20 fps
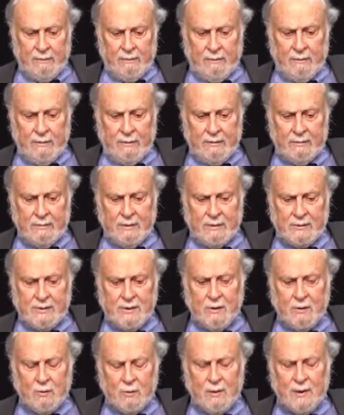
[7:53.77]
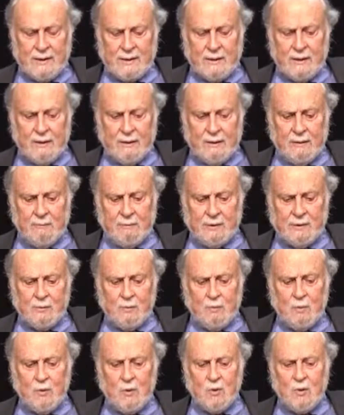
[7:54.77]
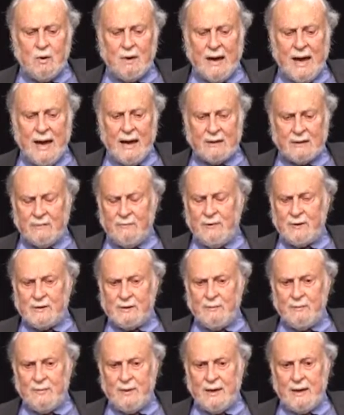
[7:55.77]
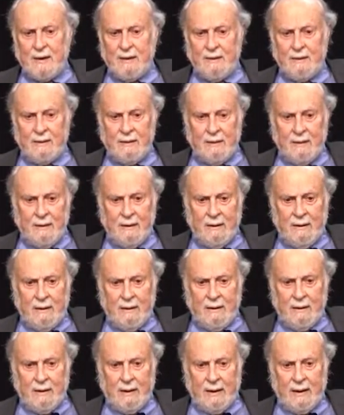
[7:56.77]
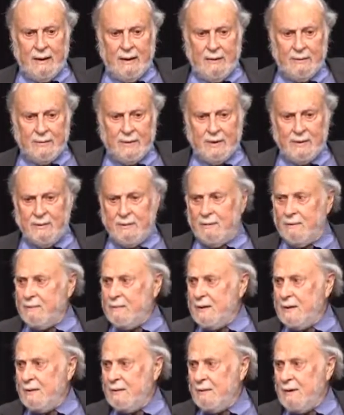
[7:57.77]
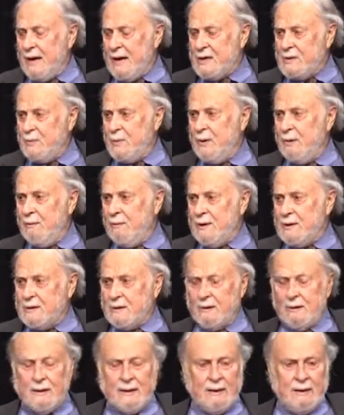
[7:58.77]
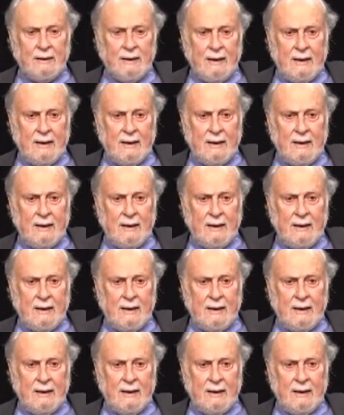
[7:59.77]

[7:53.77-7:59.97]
th- there's no question there was more activism then mm. uh, than, there, than there has been recently.